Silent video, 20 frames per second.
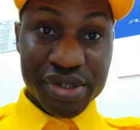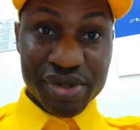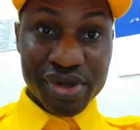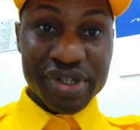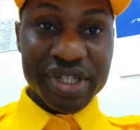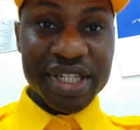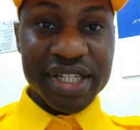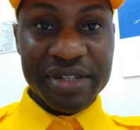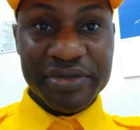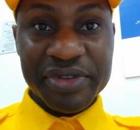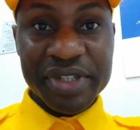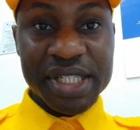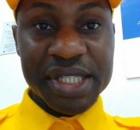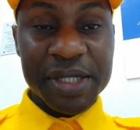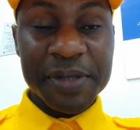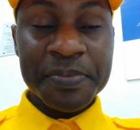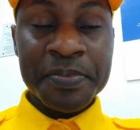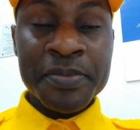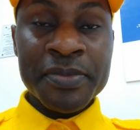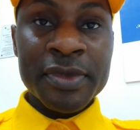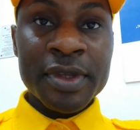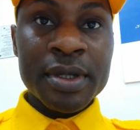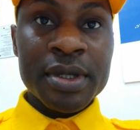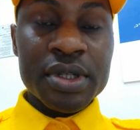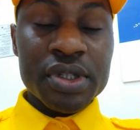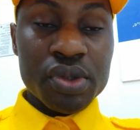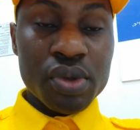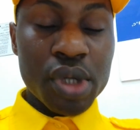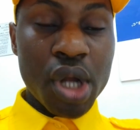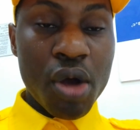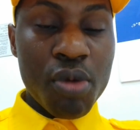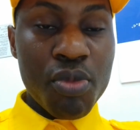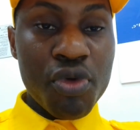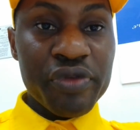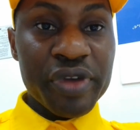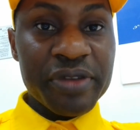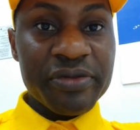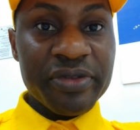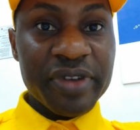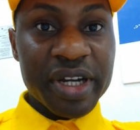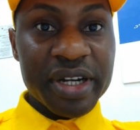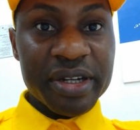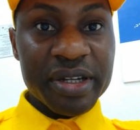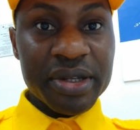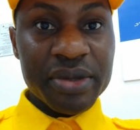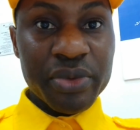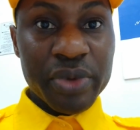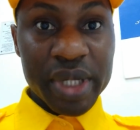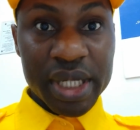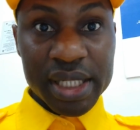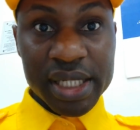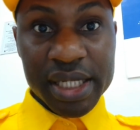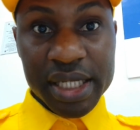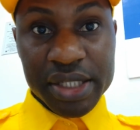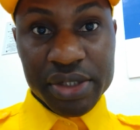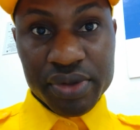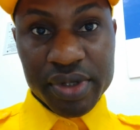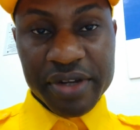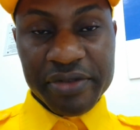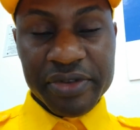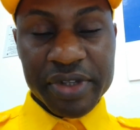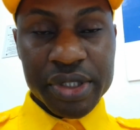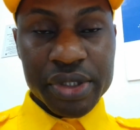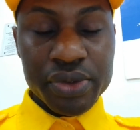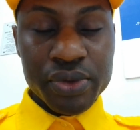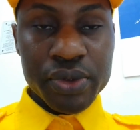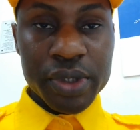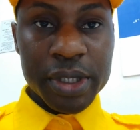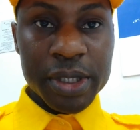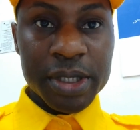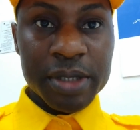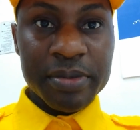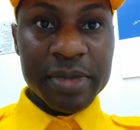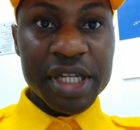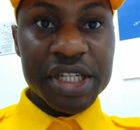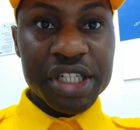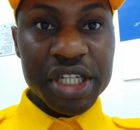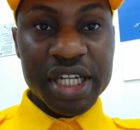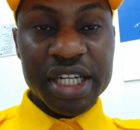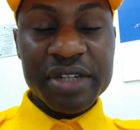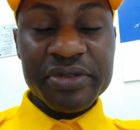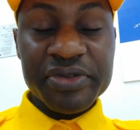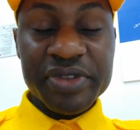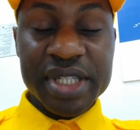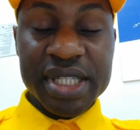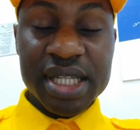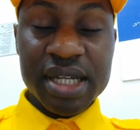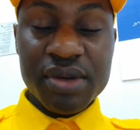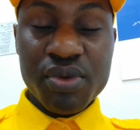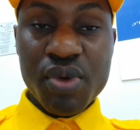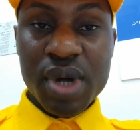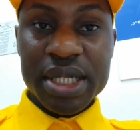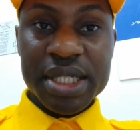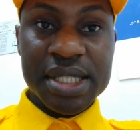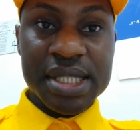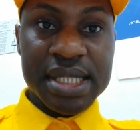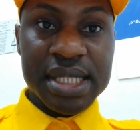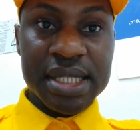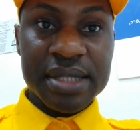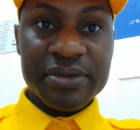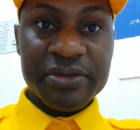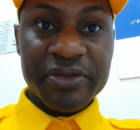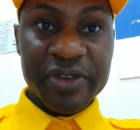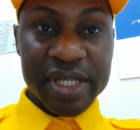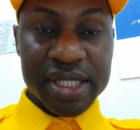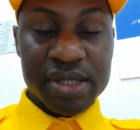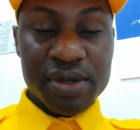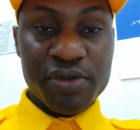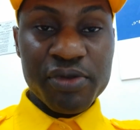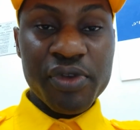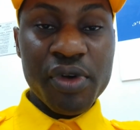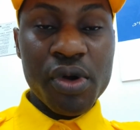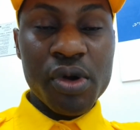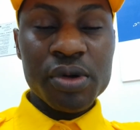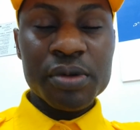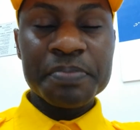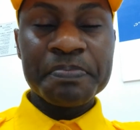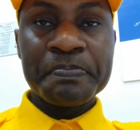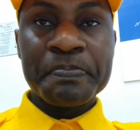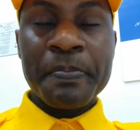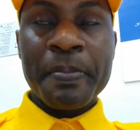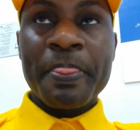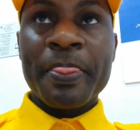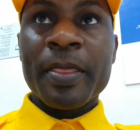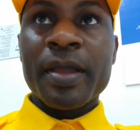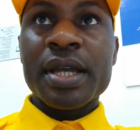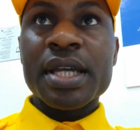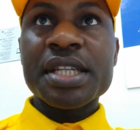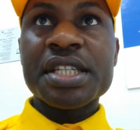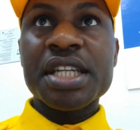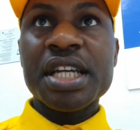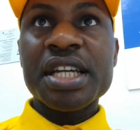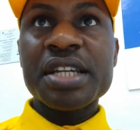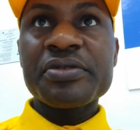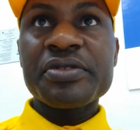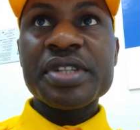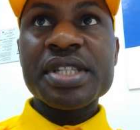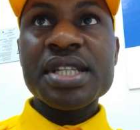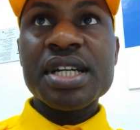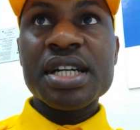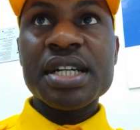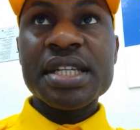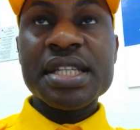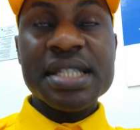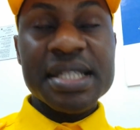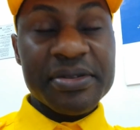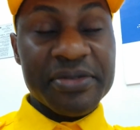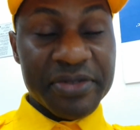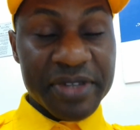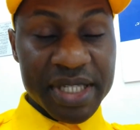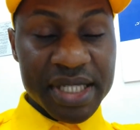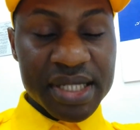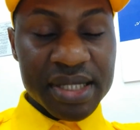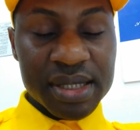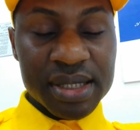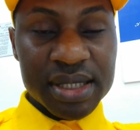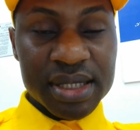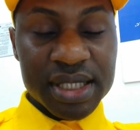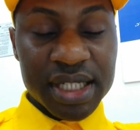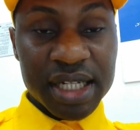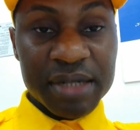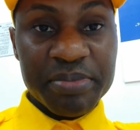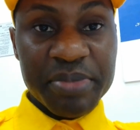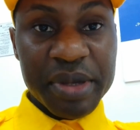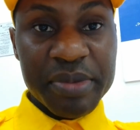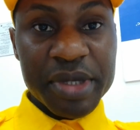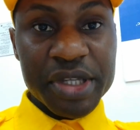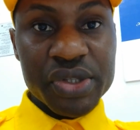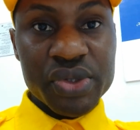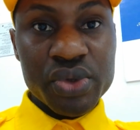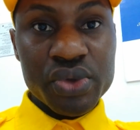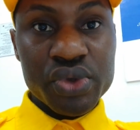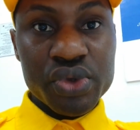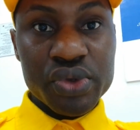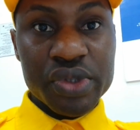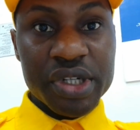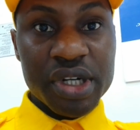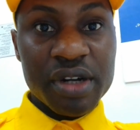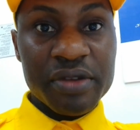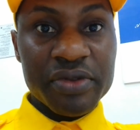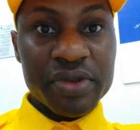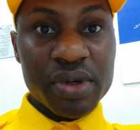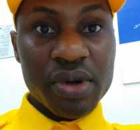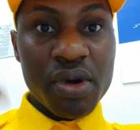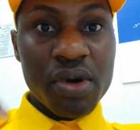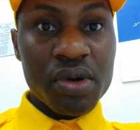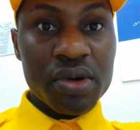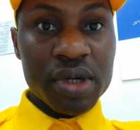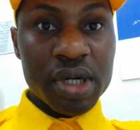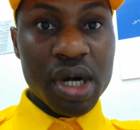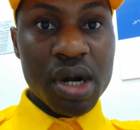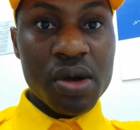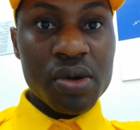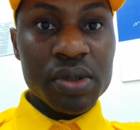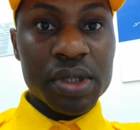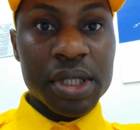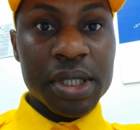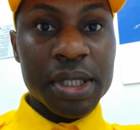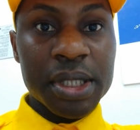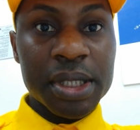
don't need a visa. So now moving very quickly into the video, a Schengen visa, what is it first of all? A Schengen visa is a visa that permits you to travel all around